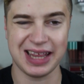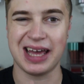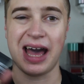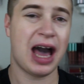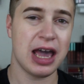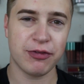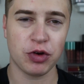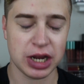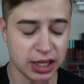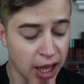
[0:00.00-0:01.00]
like an
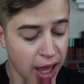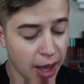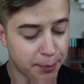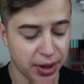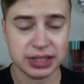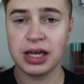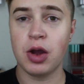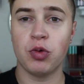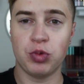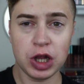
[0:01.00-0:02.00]
ivory. But
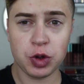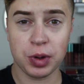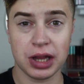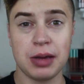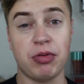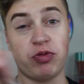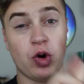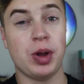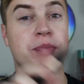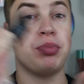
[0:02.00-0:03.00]
really quickly, before we